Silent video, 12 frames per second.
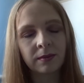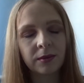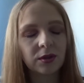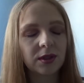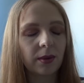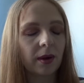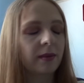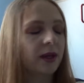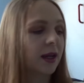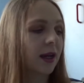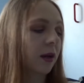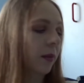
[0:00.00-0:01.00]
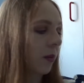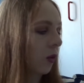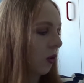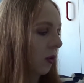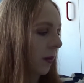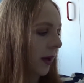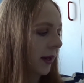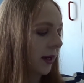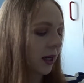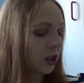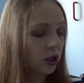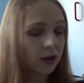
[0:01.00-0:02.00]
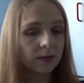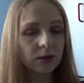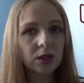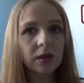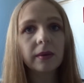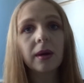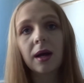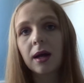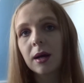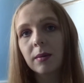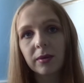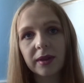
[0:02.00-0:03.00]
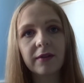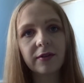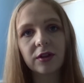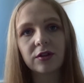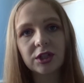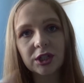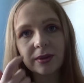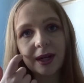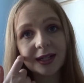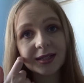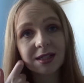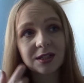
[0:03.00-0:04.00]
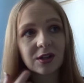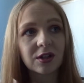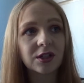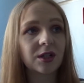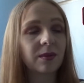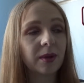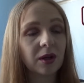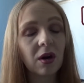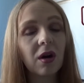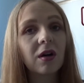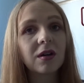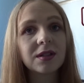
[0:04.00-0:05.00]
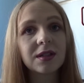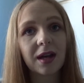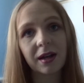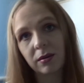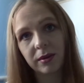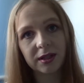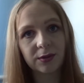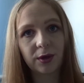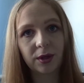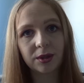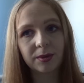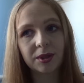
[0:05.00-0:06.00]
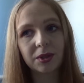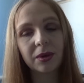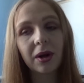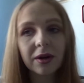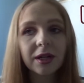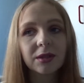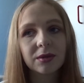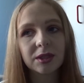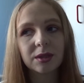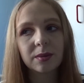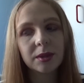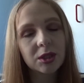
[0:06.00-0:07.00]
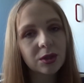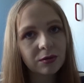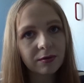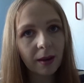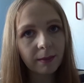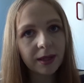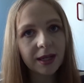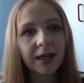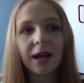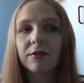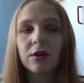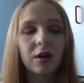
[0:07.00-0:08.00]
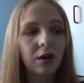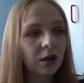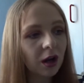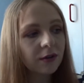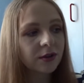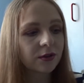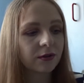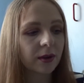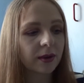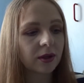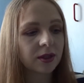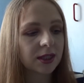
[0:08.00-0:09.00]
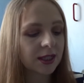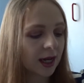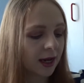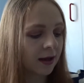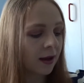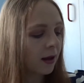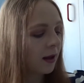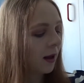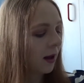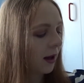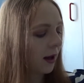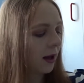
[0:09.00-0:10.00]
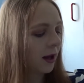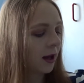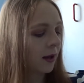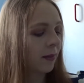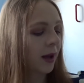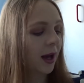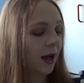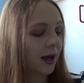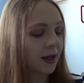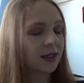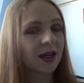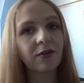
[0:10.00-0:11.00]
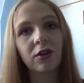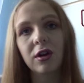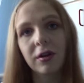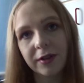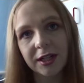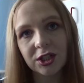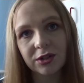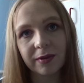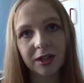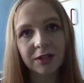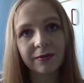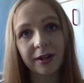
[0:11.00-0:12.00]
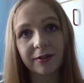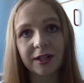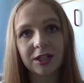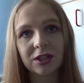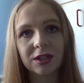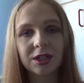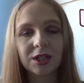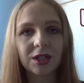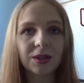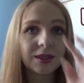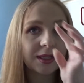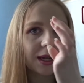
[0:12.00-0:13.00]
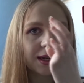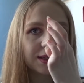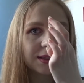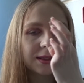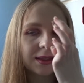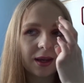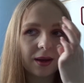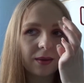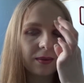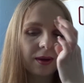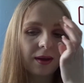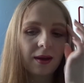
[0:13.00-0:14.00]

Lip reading: You'll see what I mean a little bit more when I show them to you. But without further ado, let's get started, because I don't want this video to be too long, I don't want it to be too rambly. I've got a lot of stuff going on today, and I've got a lot of kitchen renovations to do today, so